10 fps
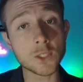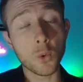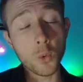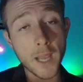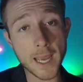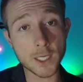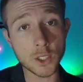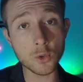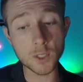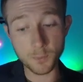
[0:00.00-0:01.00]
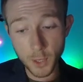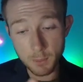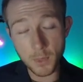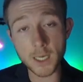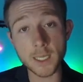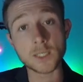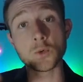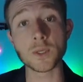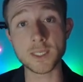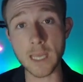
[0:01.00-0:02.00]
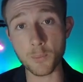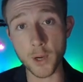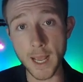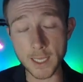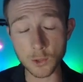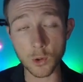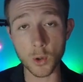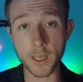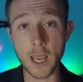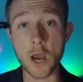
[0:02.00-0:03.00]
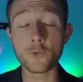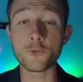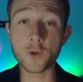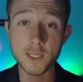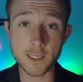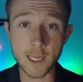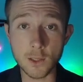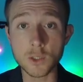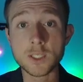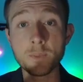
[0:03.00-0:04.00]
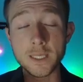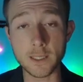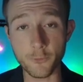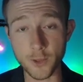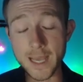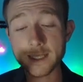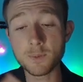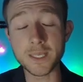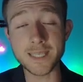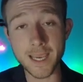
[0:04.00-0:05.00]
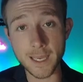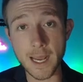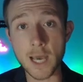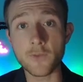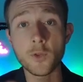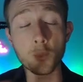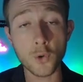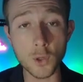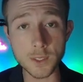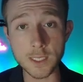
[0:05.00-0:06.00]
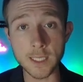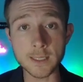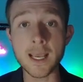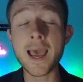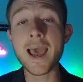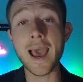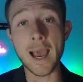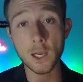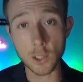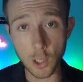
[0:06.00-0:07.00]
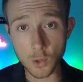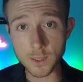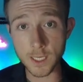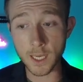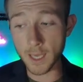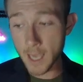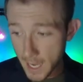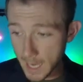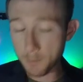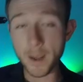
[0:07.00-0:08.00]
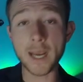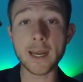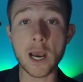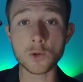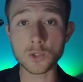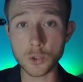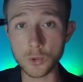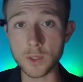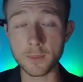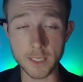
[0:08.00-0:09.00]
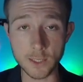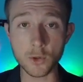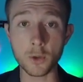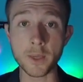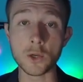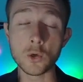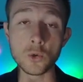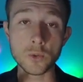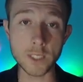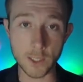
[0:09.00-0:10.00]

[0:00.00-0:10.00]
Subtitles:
So what we had to do is put money into a separate escrow account for the seller for that to be taken out of the proceeds at closing and paid out to the materialman who